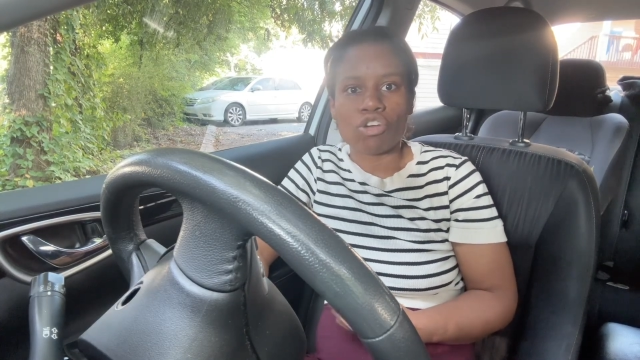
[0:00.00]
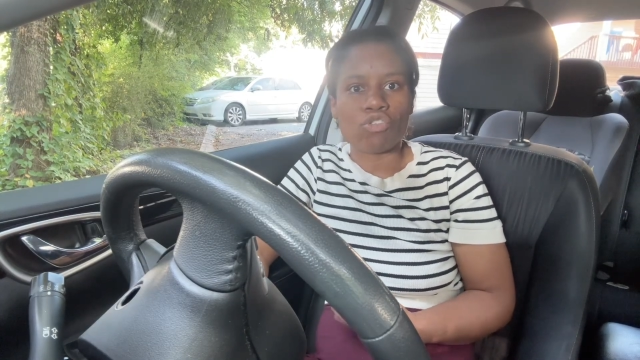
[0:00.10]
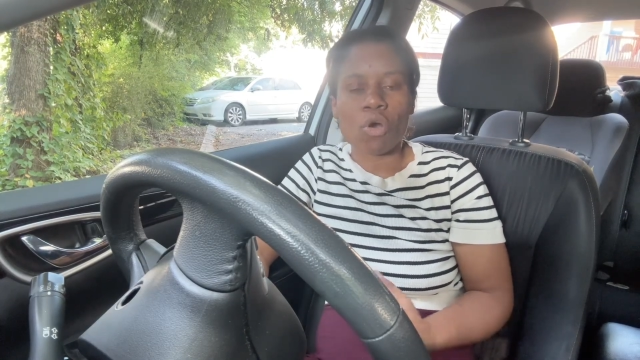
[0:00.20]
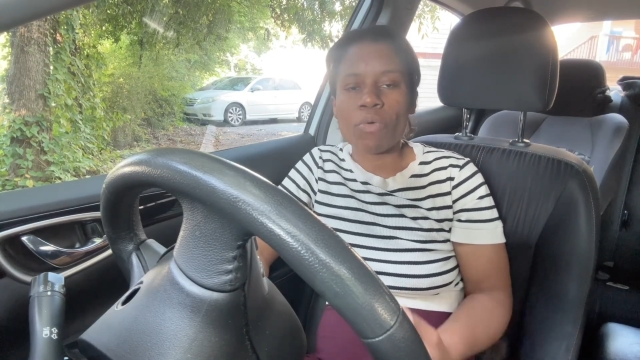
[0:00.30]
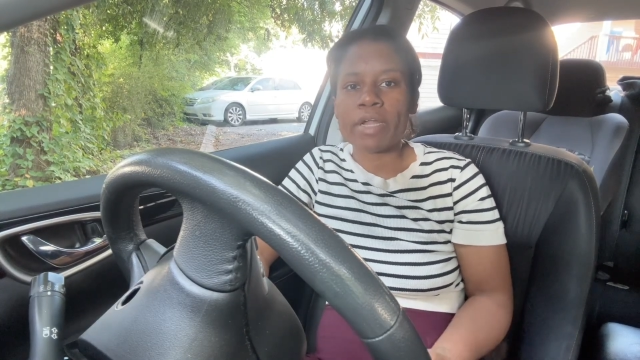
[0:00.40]

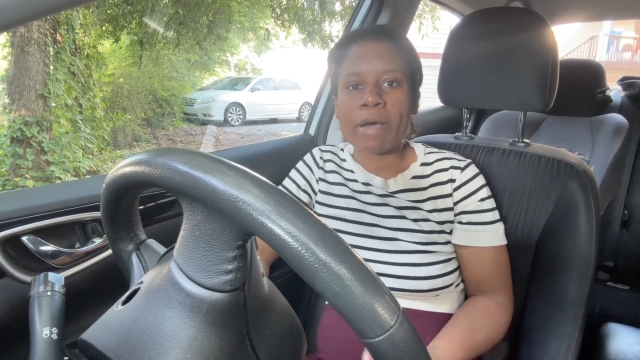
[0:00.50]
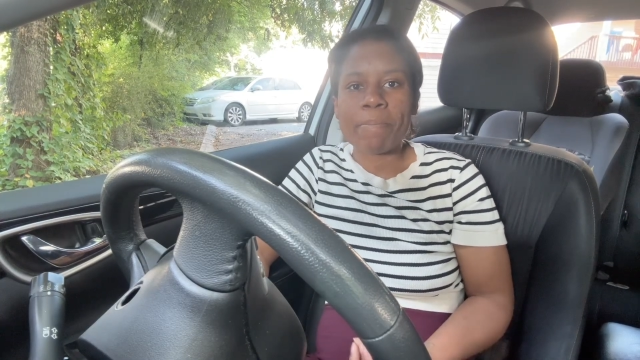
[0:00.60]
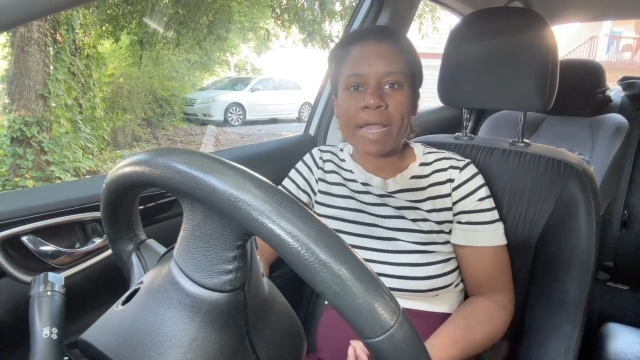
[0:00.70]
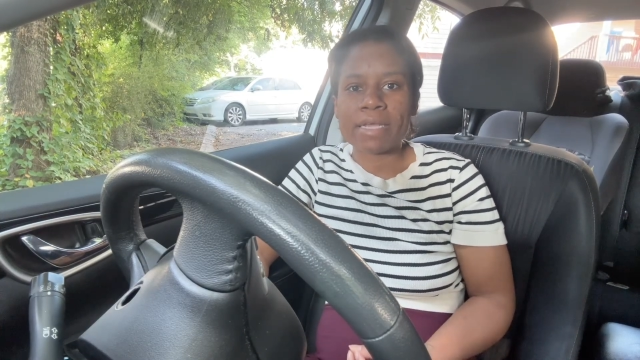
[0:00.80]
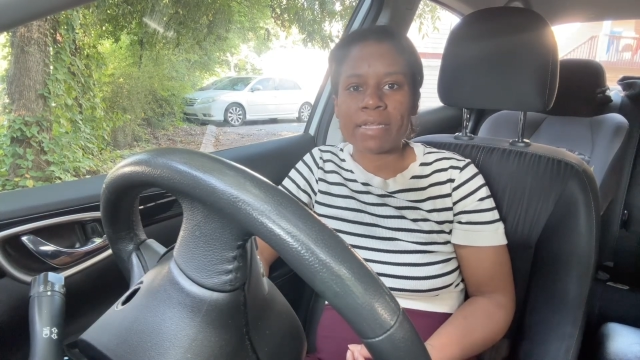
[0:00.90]
Growing up,
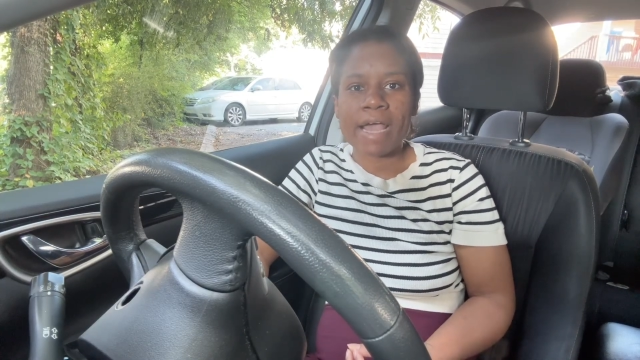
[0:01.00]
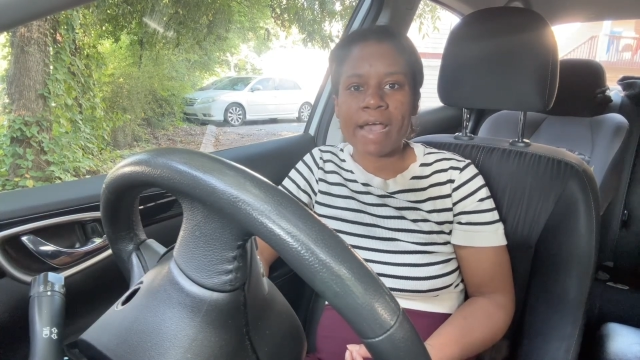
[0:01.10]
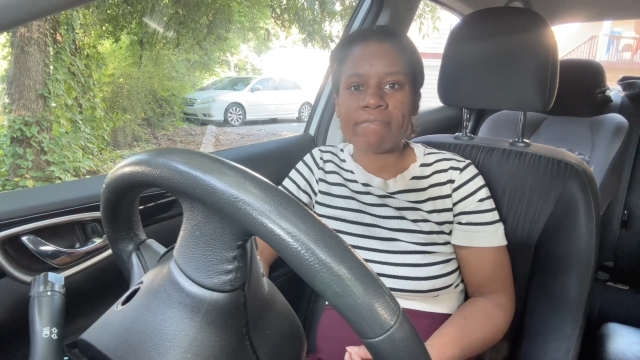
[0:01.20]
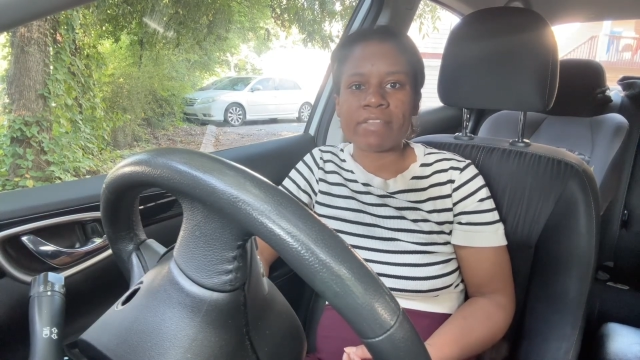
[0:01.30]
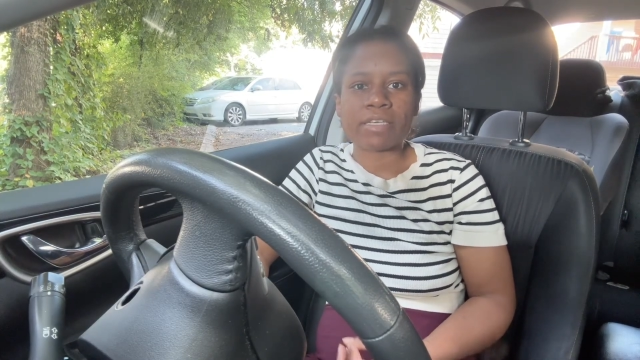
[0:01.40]
I didn't
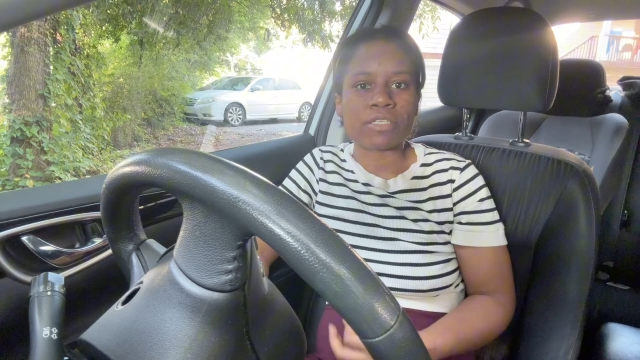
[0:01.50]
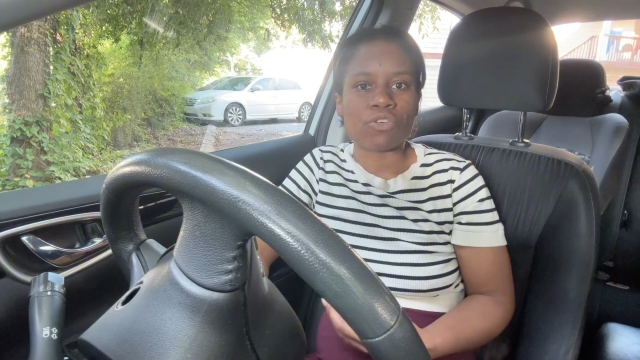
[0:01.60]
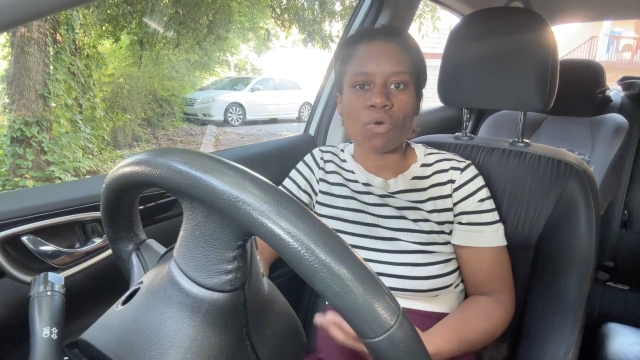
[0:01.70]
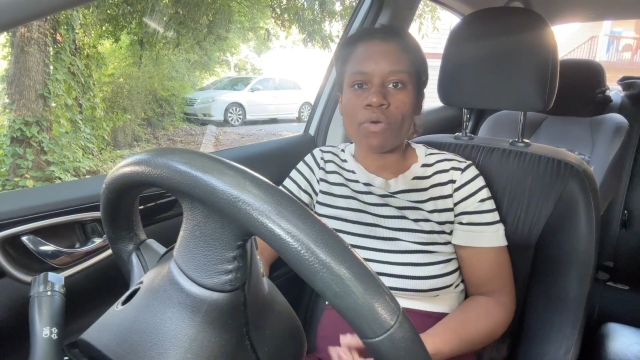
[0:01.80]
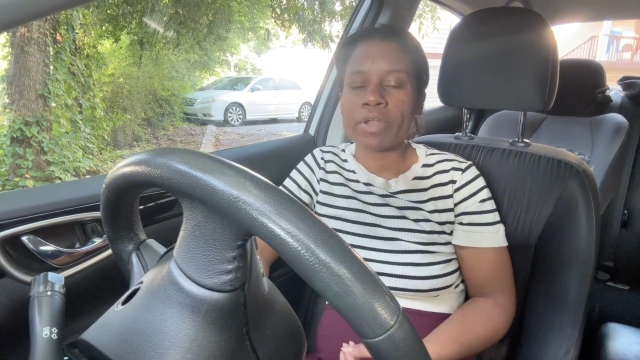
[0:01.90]
have this.
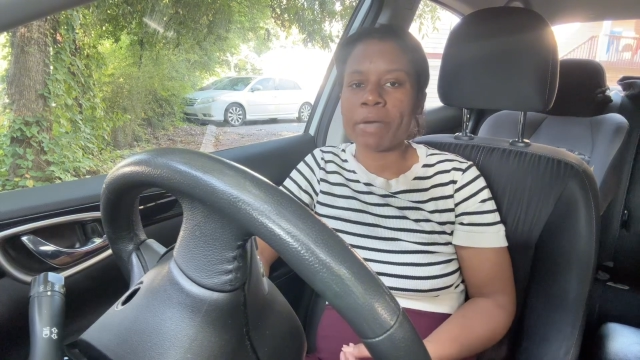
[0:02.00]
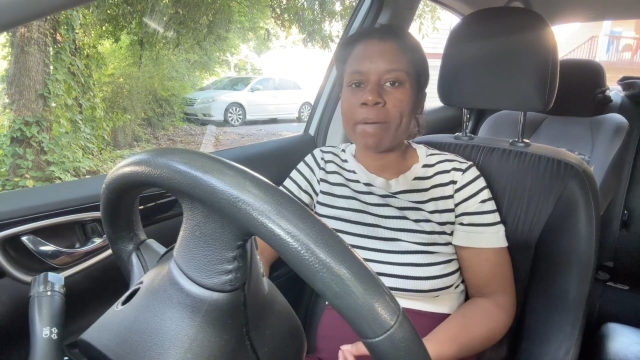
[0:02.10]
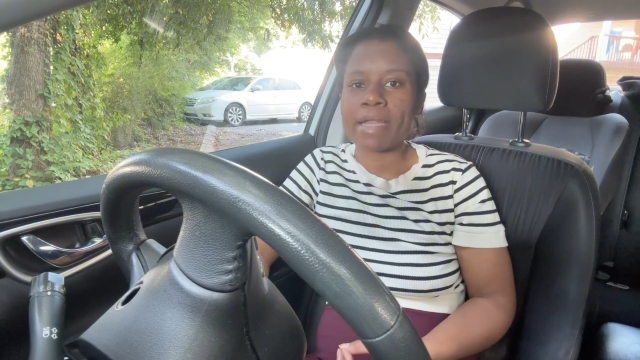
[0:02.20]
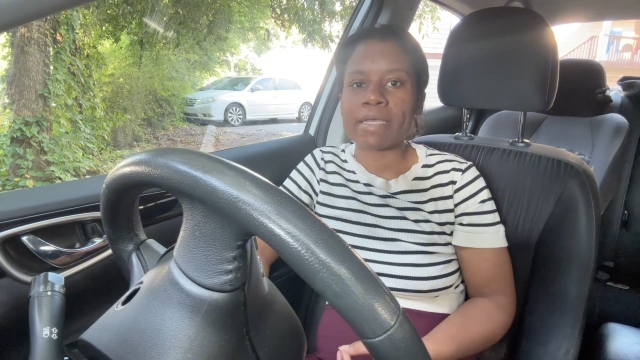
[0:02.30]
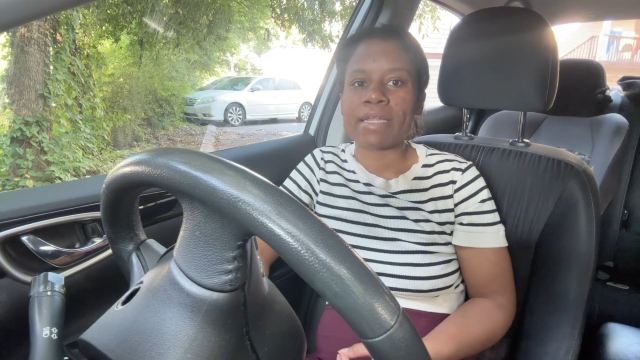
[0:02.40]
Growing up,
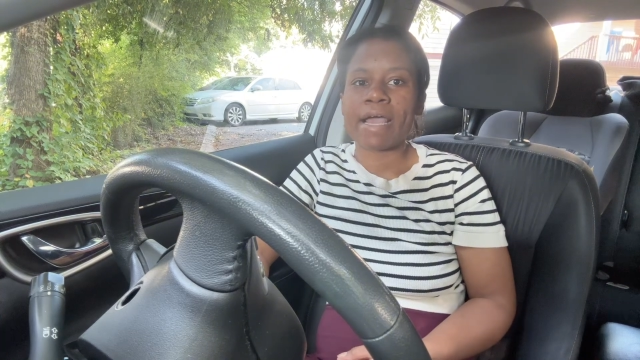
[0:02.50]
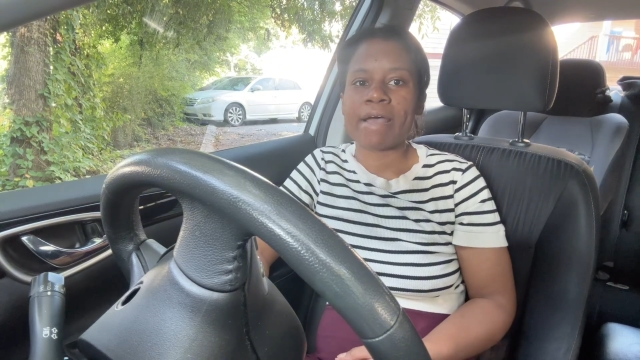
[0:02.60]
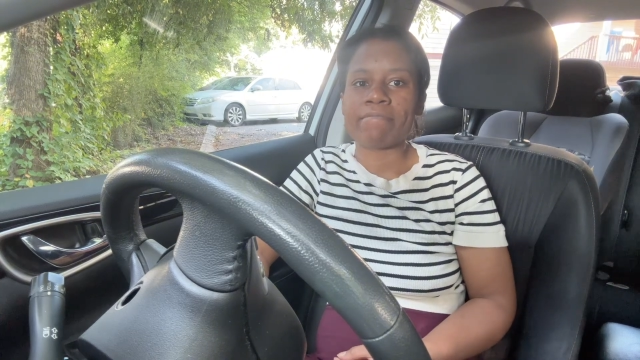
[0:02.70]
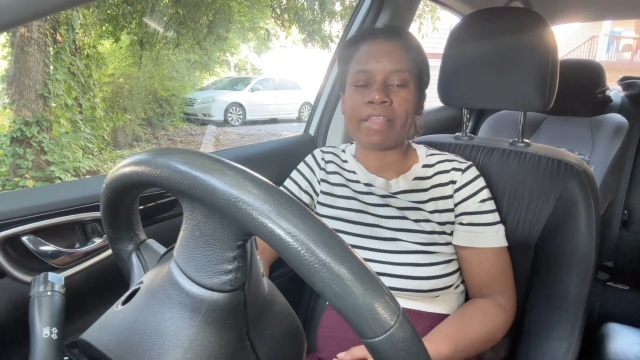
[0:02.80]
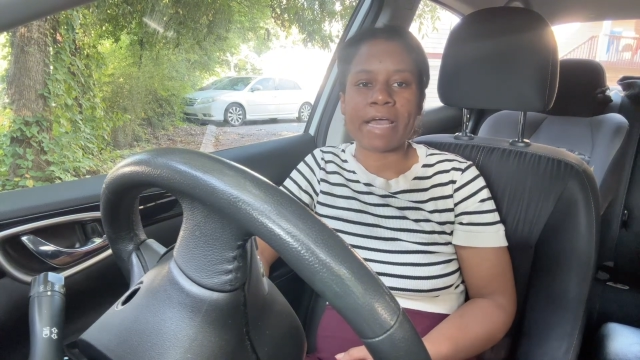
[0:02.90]
I didn't
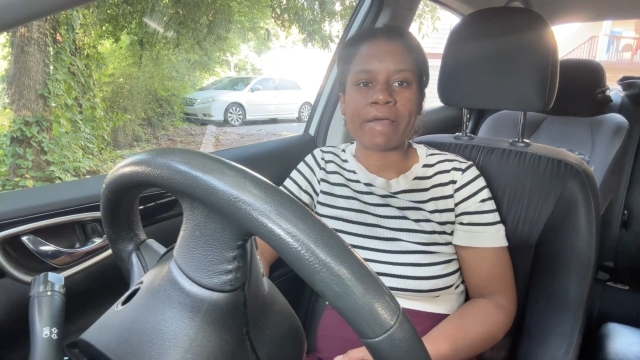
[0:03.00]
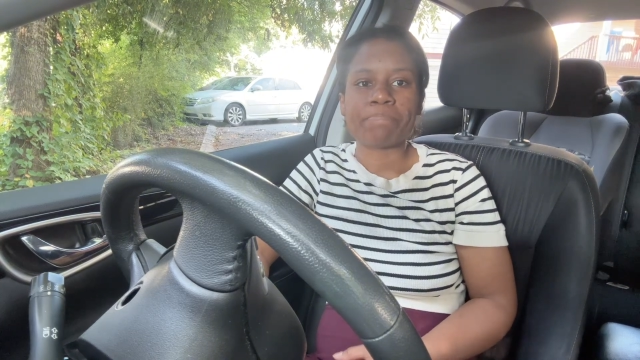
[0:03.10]
have that.